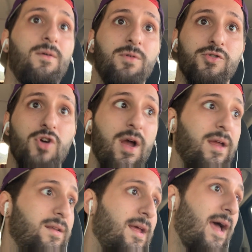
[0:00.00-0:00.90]
We were
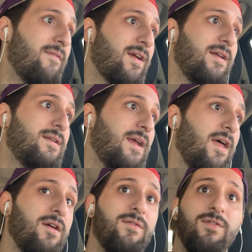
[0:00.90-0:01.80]
trying to have a kid
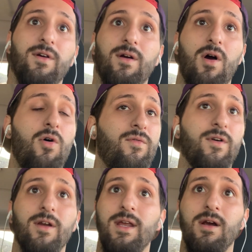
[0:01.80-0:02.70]
together for over
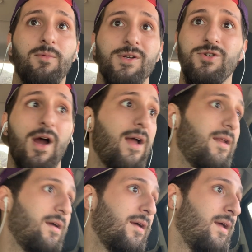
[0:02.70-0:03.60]
a year. We tried,
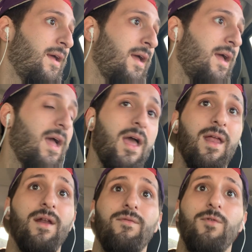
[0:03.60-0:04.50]

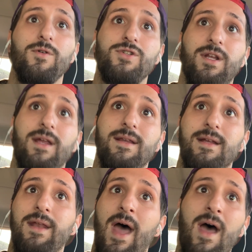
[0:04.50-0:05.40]
and unfortunately it
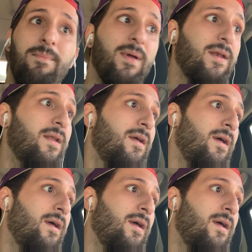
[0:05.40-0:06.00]
didn't happen.